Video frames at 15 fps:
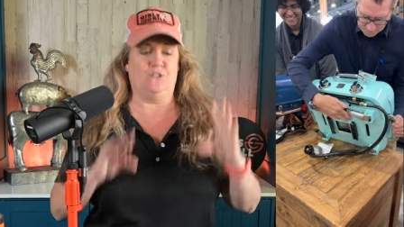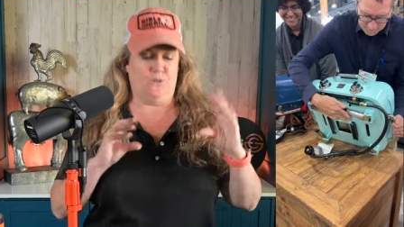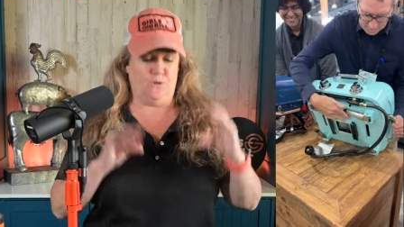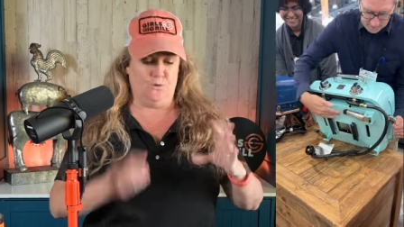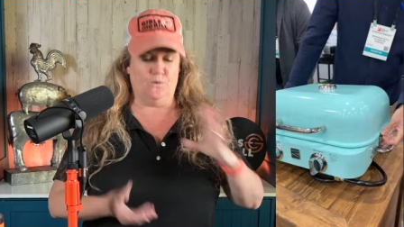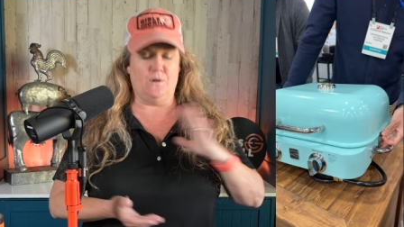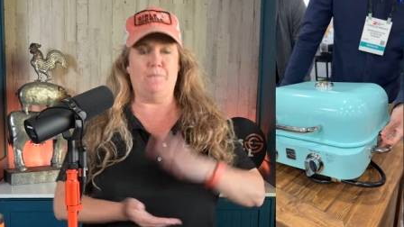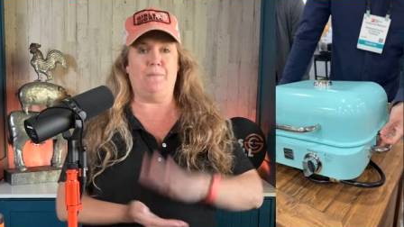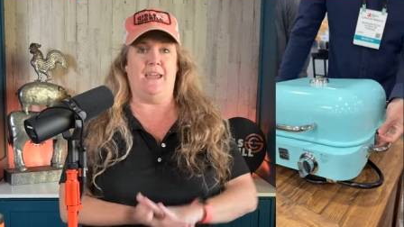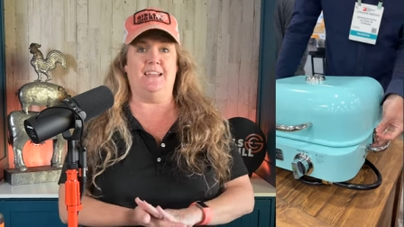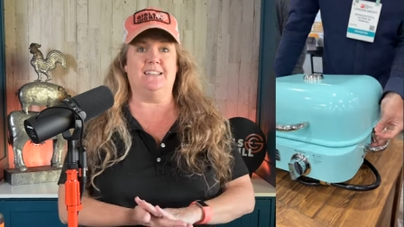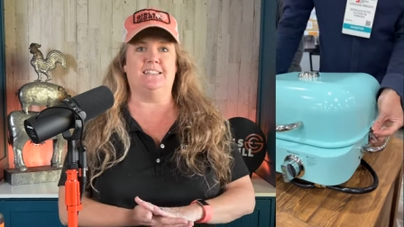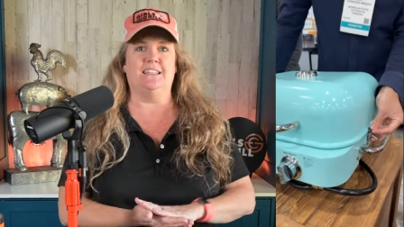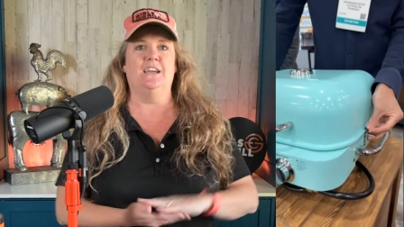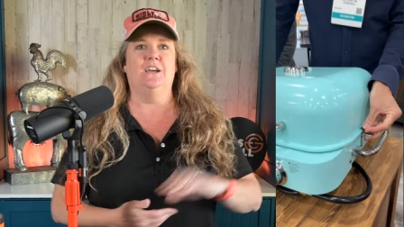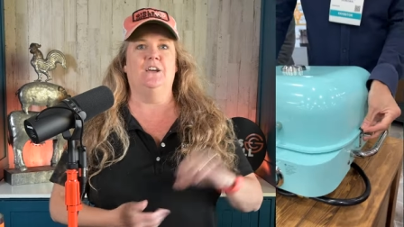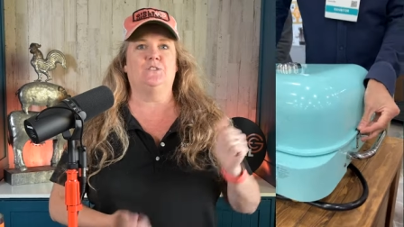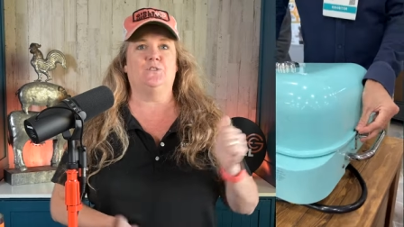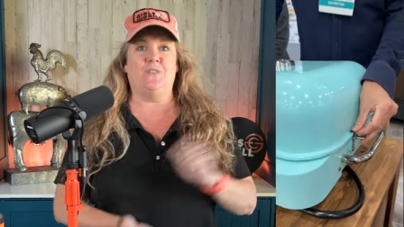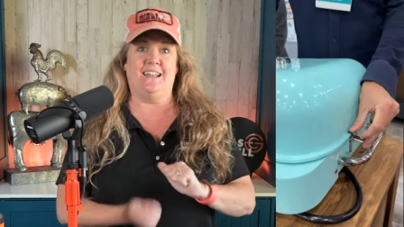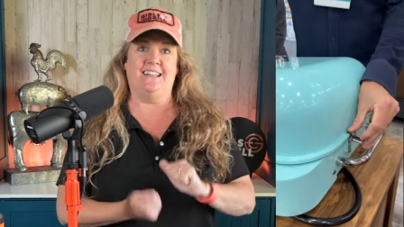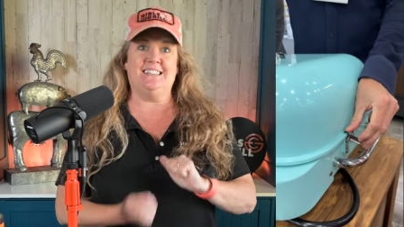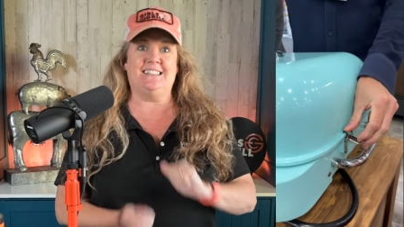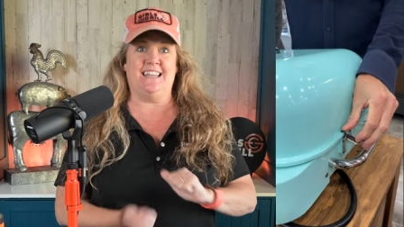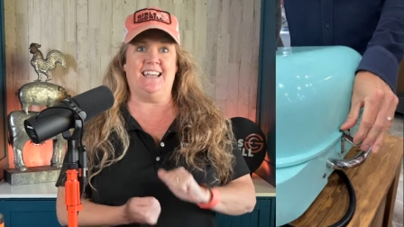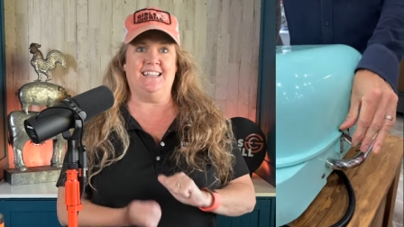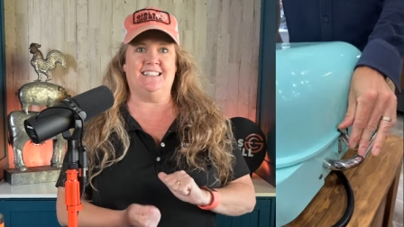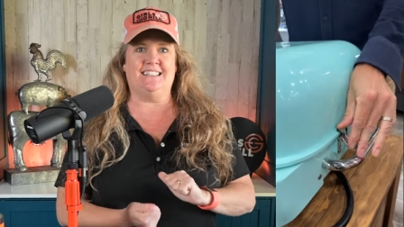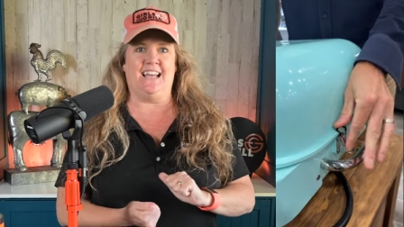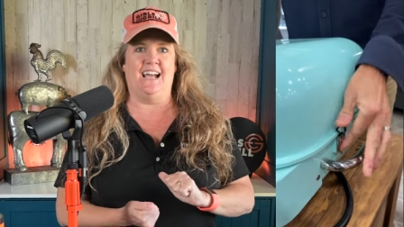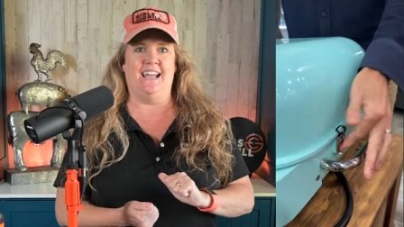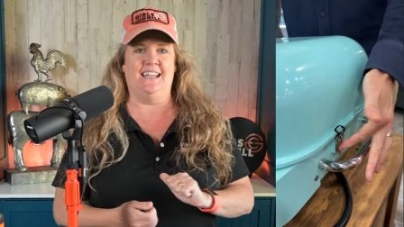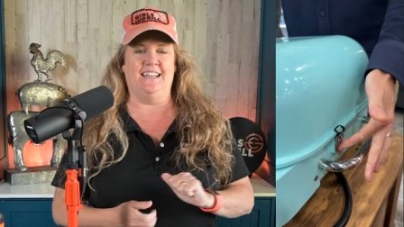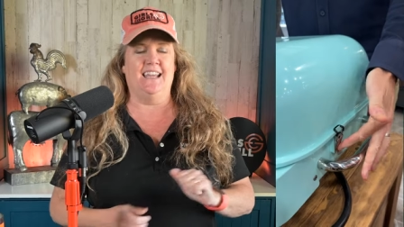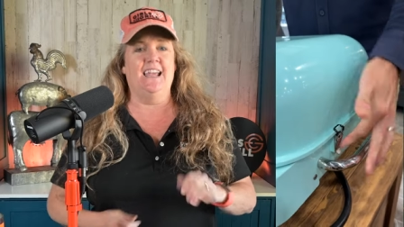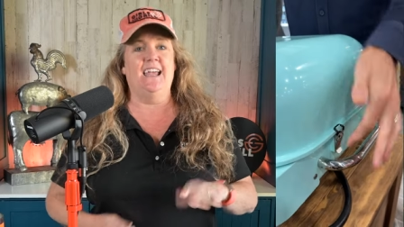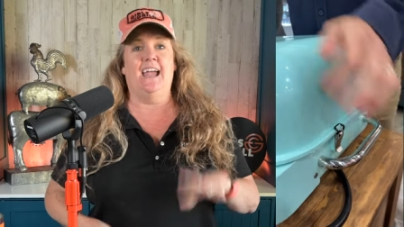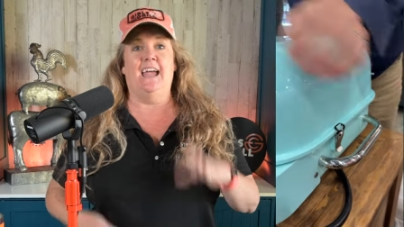to the base so that it stays tight.